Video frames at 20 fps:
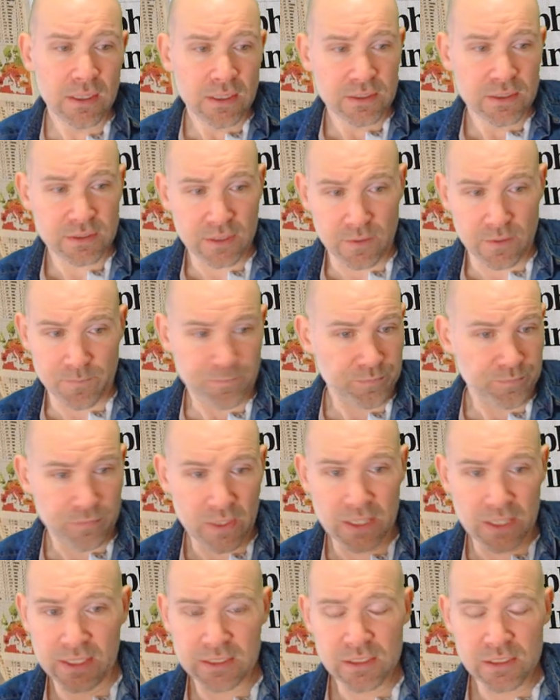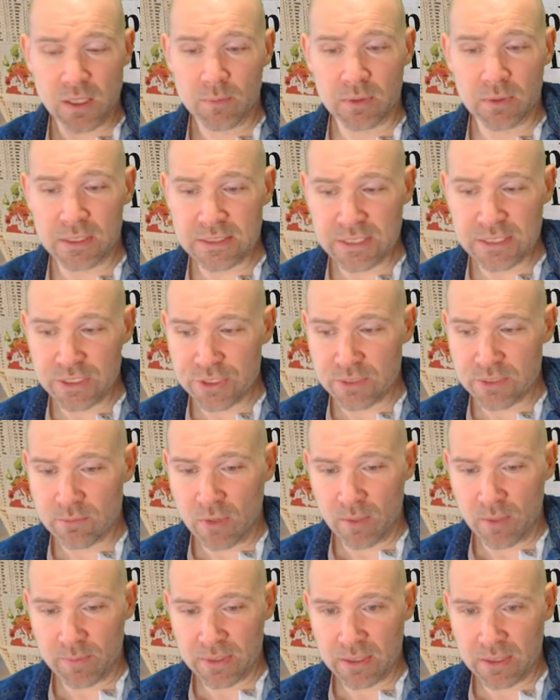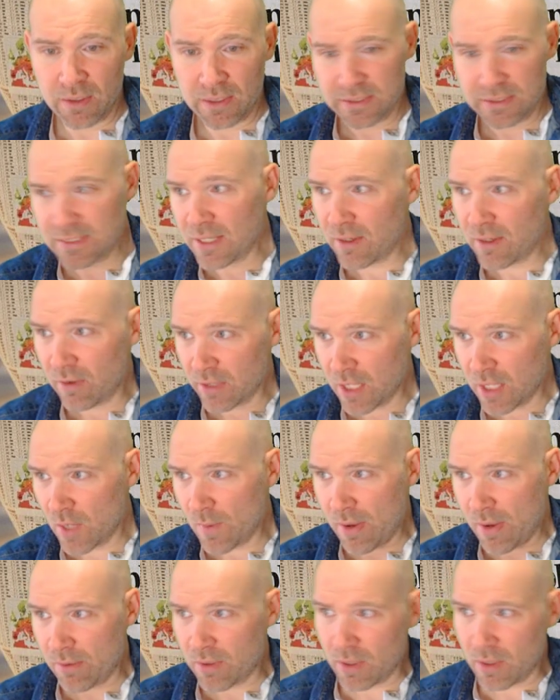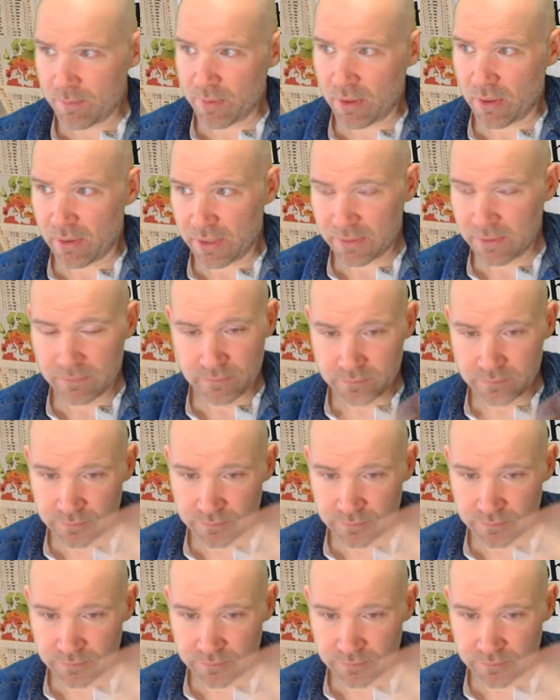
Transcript: So, an example in teaching might be like, say, I go out and I buy